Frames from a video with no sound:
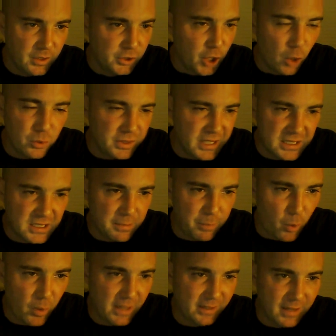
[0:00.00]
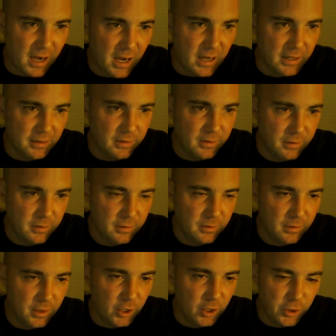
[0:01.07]
Don't disappoint God.
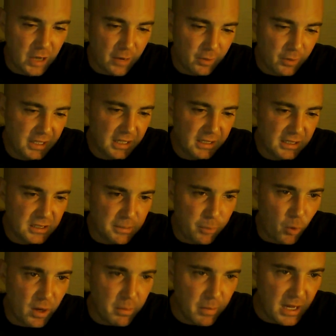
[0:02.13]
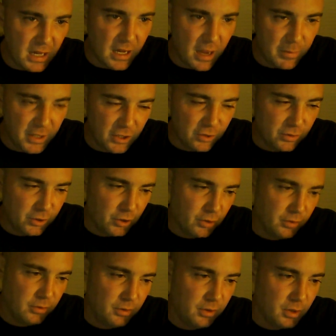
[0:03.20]
You know, you're not really going to disappoint me. I mean,
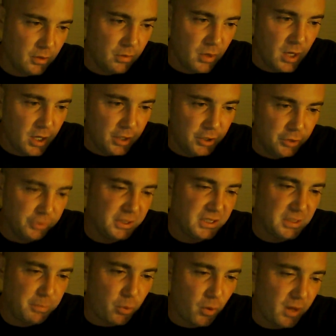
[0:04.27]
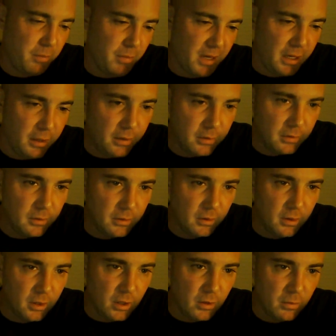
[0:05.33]
you'll disappoint me,
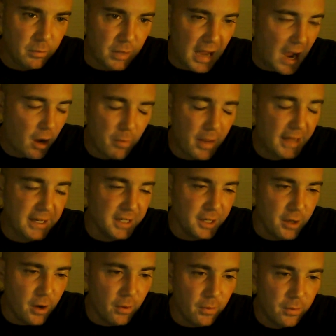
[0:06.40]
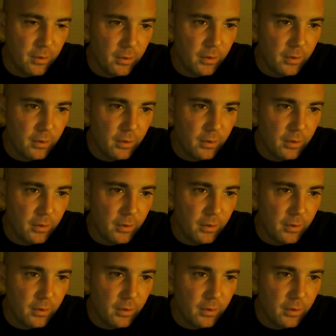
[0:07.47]
but how am I going to know?